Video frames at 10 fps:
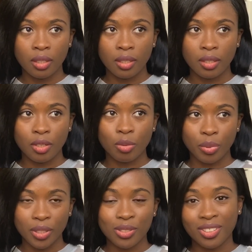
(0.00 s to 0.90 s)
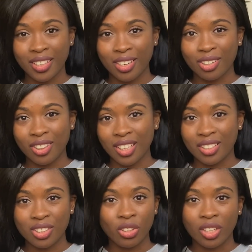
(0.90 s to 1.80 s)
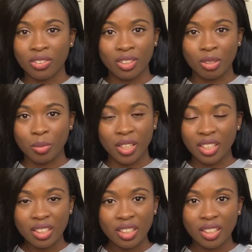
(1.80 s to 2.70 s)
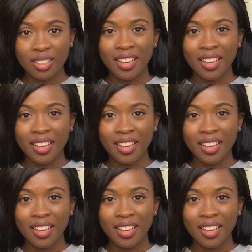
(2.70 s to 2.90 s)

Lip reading: compared to now that you cannot tell me anything